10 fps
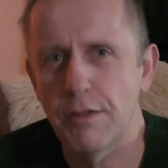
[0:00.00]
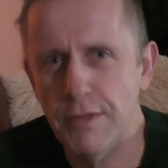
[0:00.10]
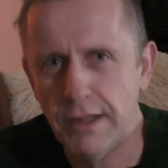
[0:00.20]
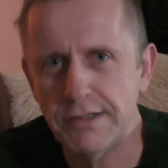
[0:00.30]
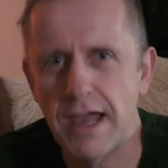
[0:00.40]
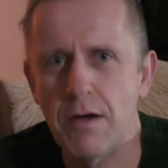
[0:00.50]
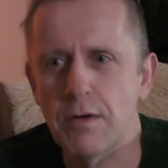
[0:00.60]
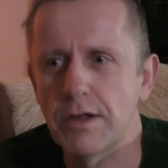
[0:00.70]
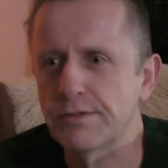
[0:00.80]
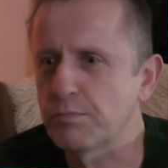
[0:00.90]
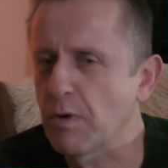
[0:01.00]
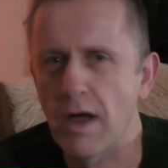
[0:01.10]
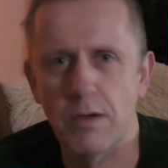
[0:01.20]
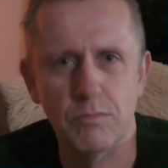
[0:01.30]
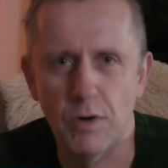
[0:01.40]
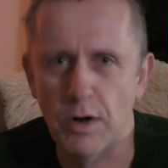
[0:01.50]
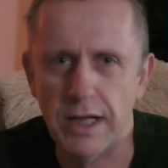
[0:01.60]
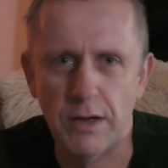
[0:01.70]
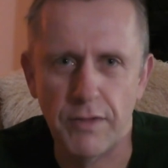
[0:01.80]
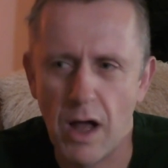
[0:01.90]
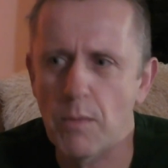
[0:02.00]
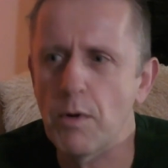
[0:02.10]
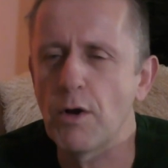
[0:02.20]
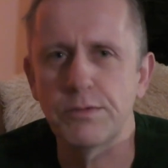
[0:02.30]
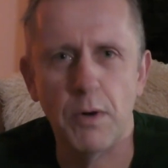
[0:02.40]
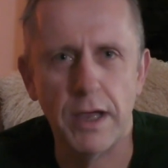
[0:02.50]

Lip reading: these areas by working on the elbows,